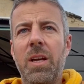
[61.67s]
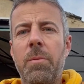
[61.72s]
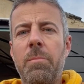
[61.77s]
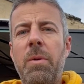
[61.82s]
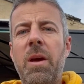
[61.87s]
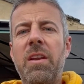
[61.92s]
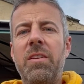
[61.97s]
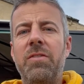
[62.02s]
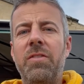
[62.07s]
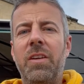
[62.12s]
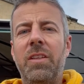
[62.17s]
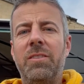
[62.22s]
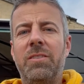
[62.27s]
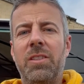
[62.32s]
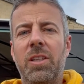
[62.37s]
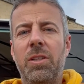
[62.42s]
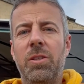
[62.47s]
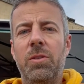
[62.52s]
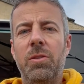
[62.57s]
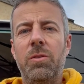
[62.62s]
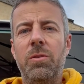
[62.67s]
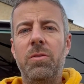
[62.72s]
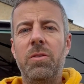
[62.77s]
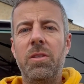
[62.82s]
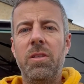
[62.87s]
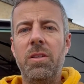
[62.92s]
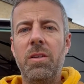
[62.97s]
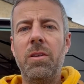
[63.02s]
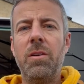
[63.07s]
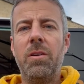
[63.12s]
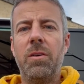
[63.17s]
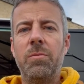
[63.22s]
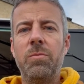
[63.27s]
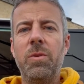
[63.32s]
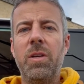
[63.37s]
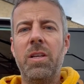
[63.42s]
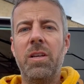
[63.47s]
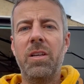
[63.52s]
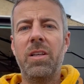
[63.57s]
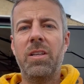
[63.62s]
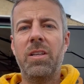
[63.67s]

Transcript: benefit. So yeah, we like